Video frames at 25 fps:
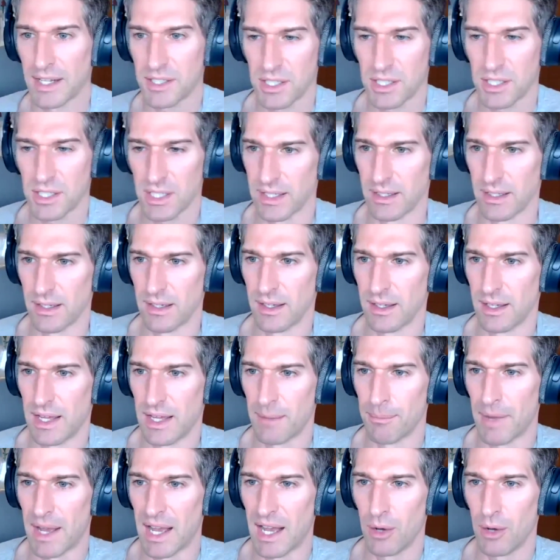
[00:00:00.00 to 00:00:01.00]
actually,
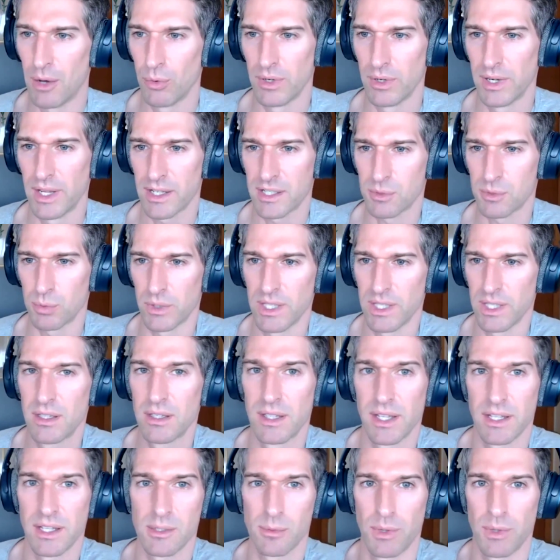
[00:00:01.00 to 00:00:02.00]
I'm out next
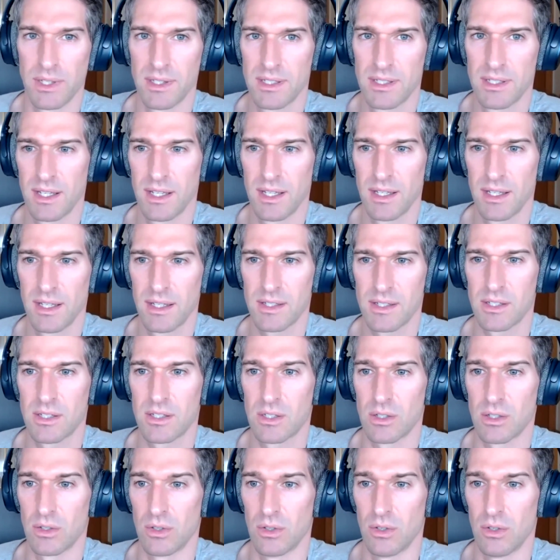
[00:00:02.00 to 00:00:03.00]
week, next Wednesday.
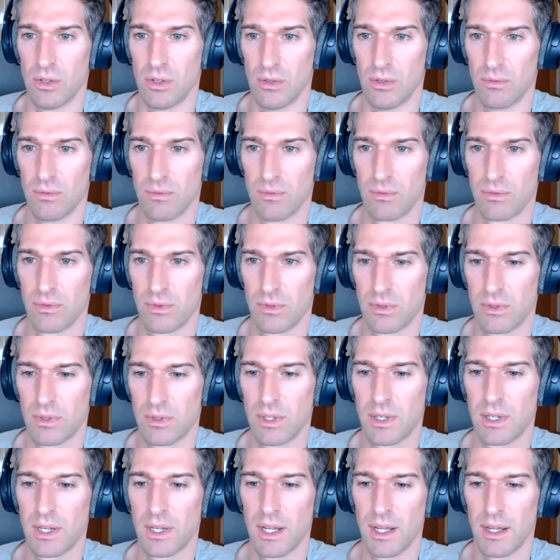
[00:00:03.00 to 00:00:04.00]
So
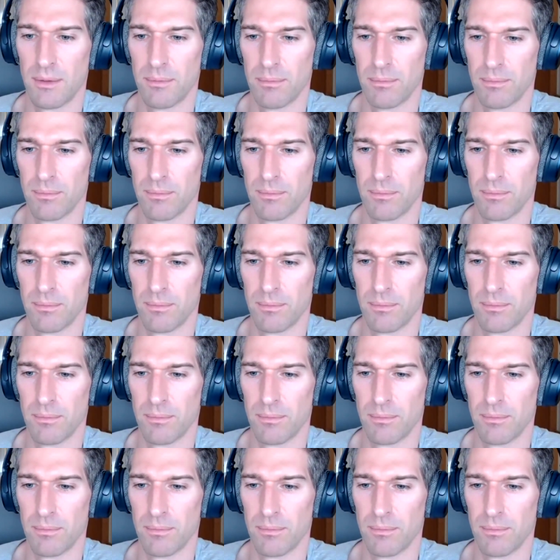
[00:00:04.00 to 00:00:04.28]
I've